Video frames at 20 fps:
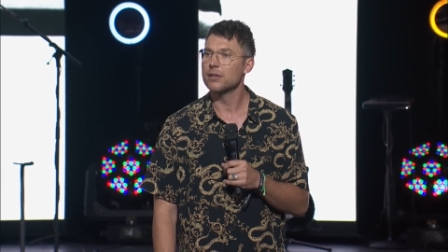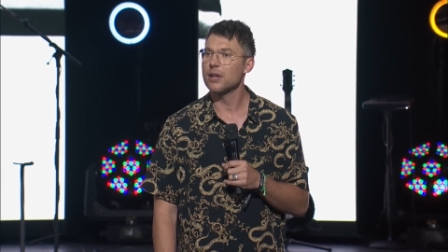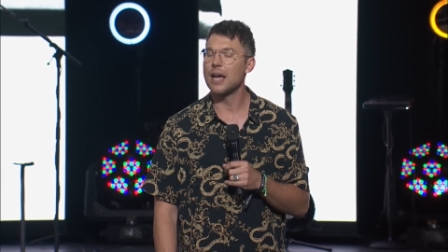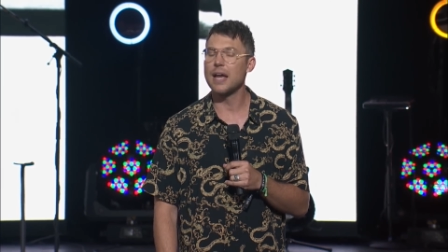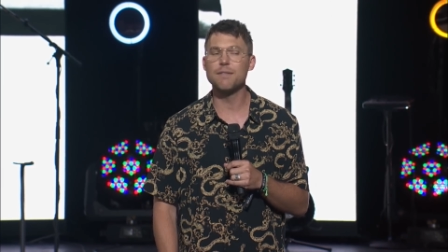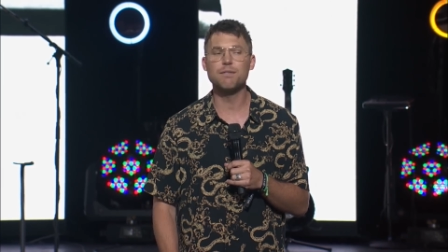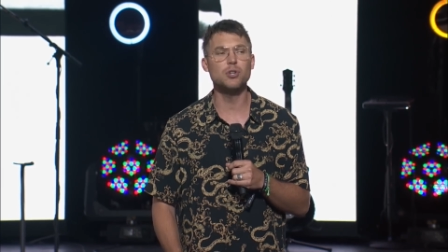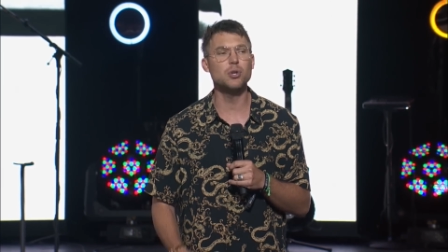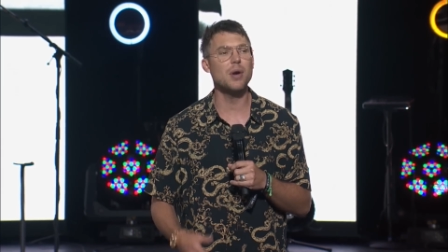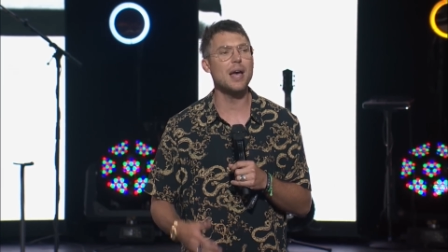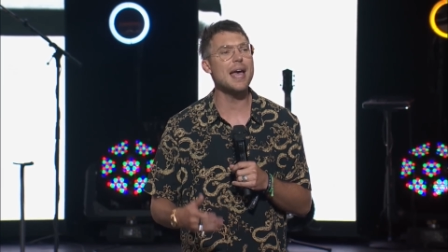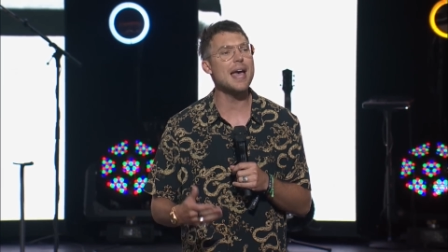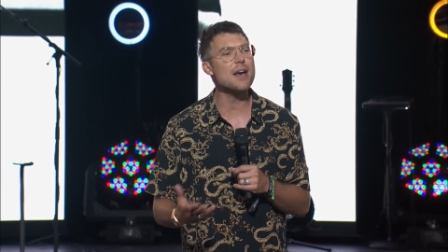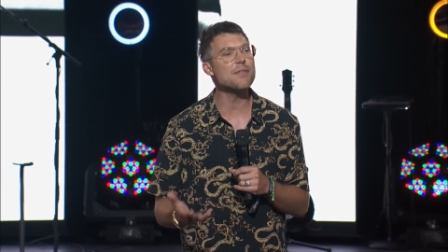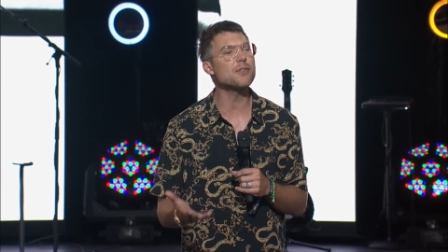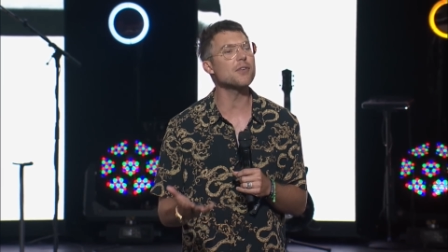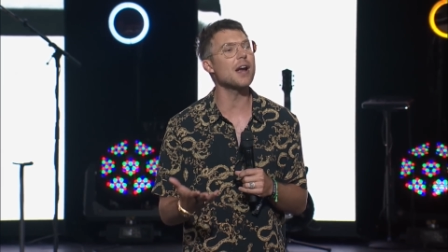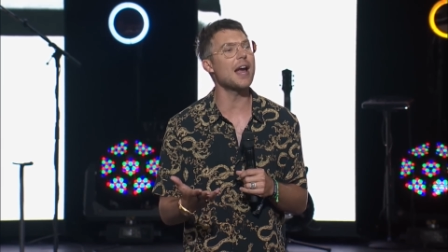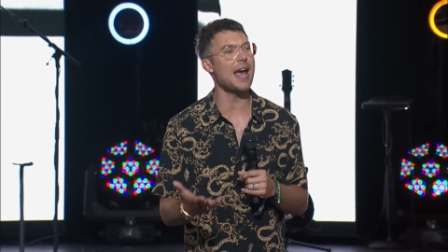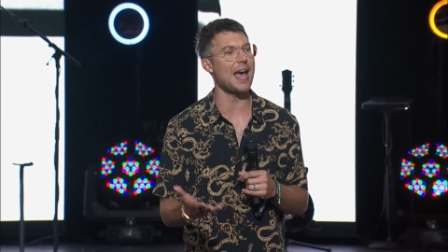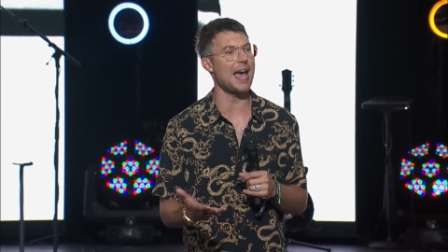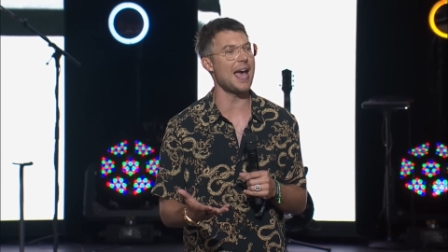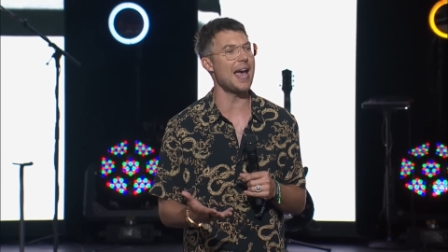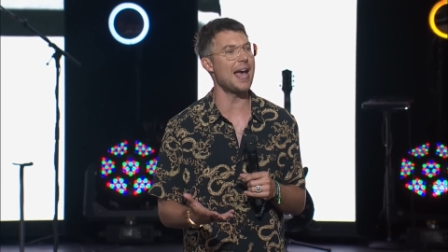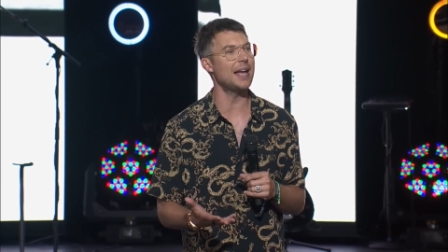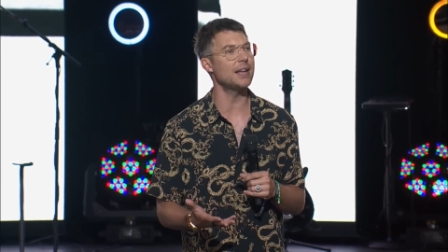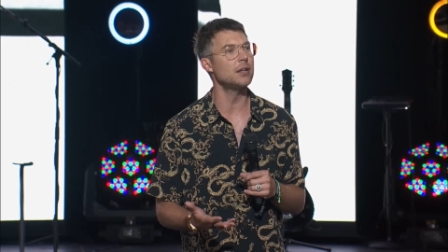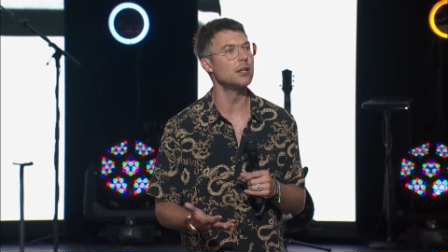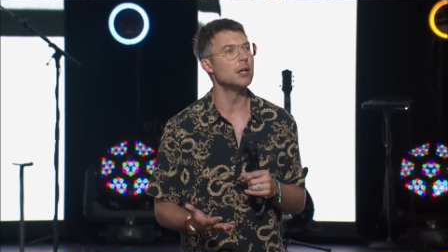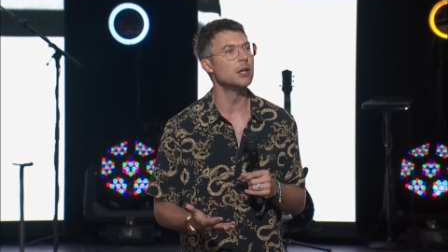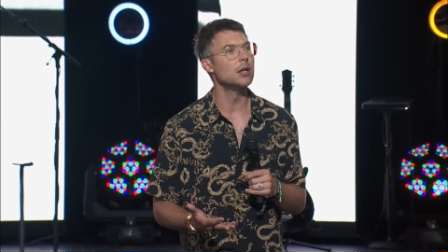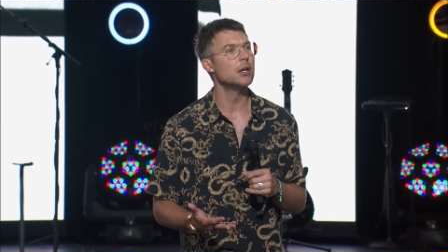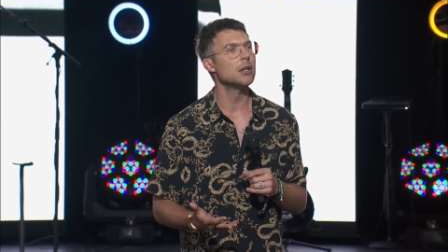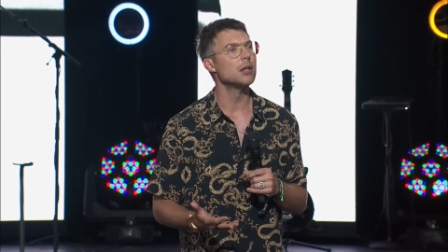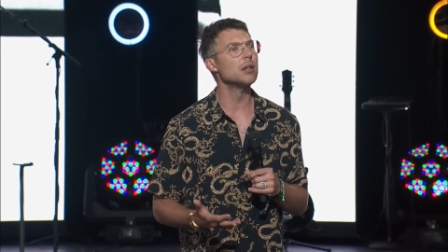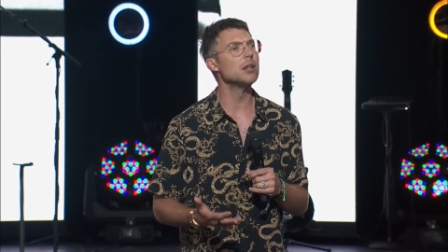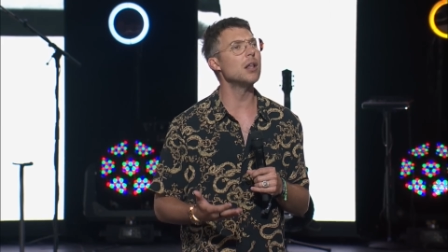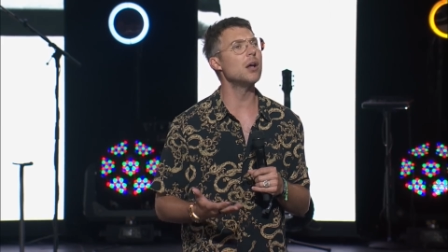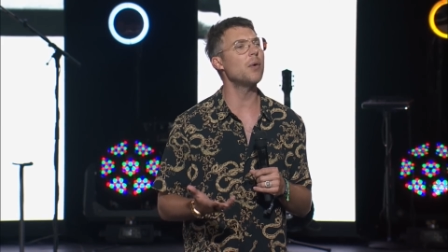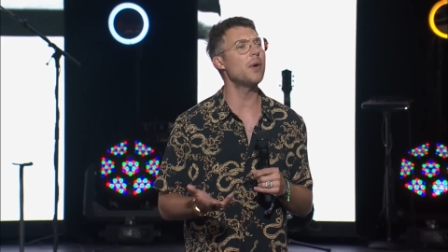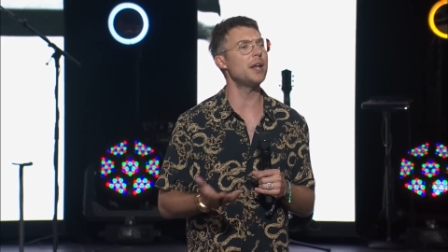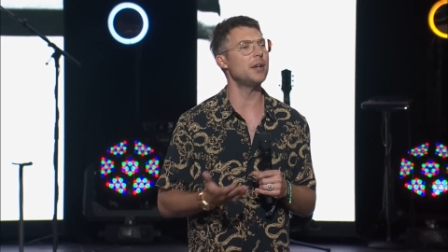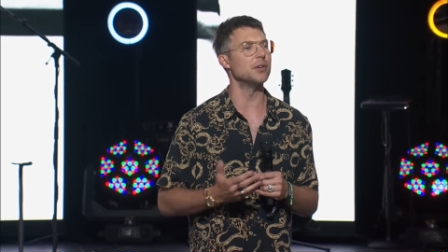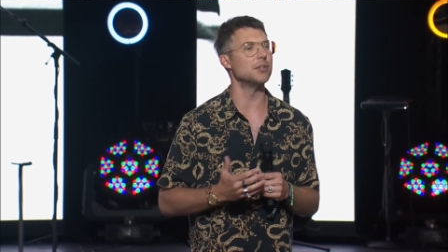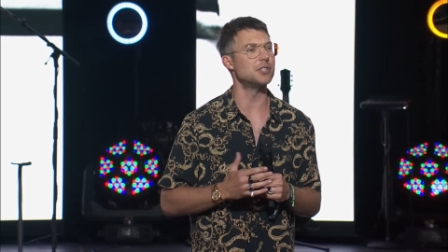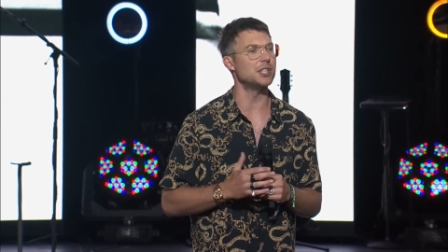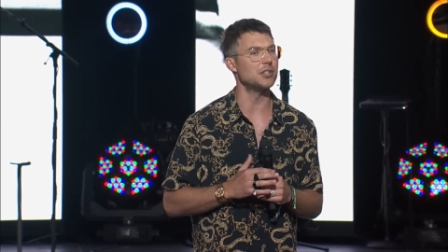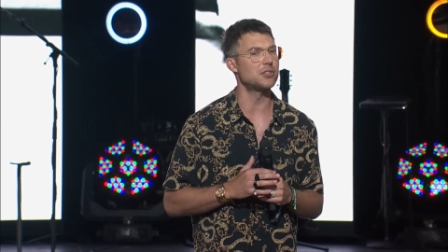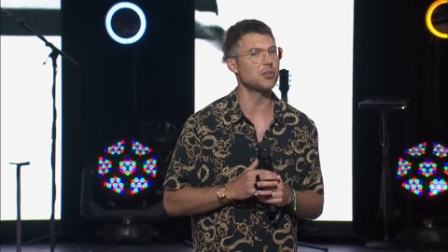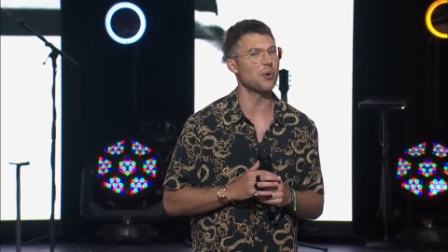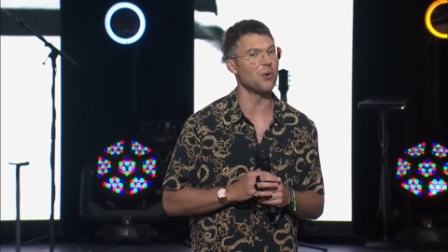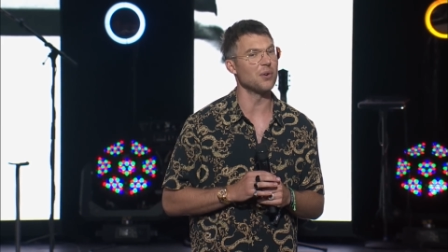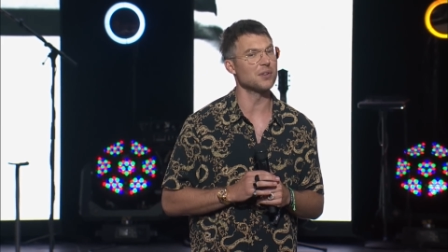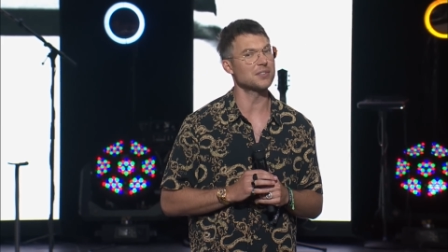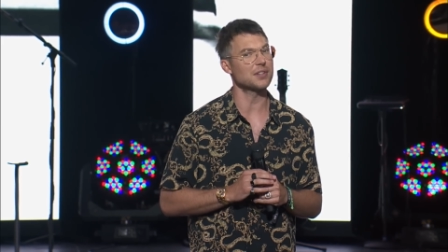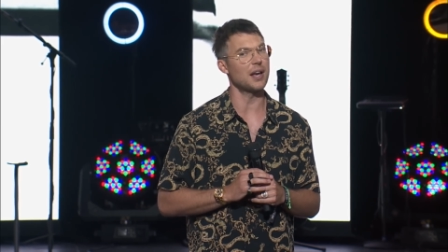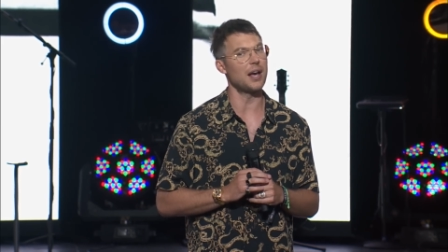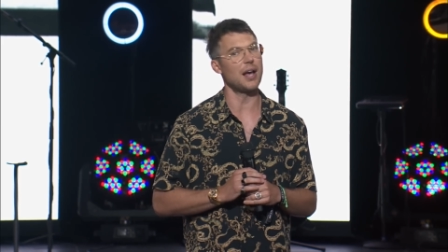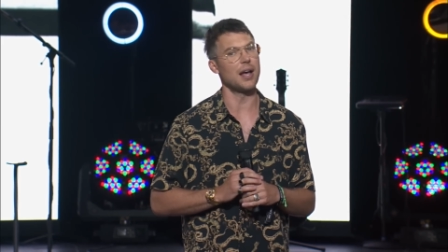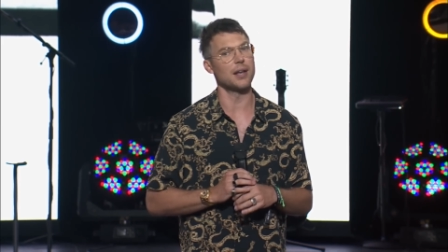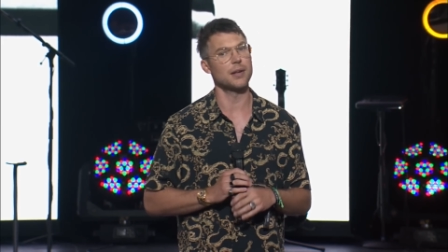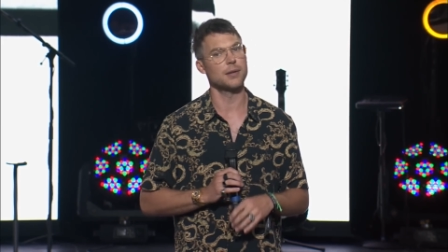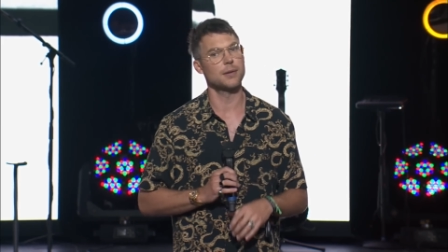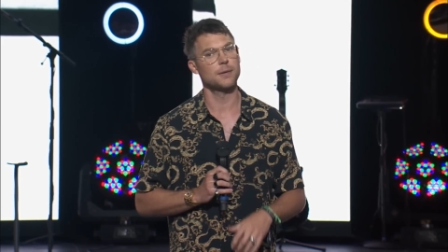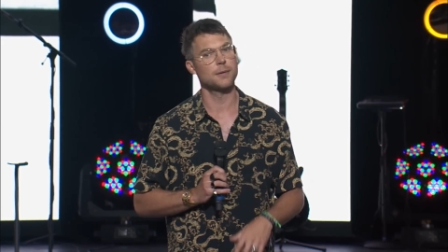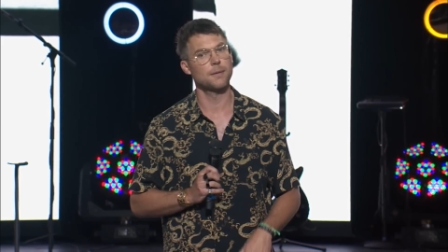Have you ever had low energy towards God?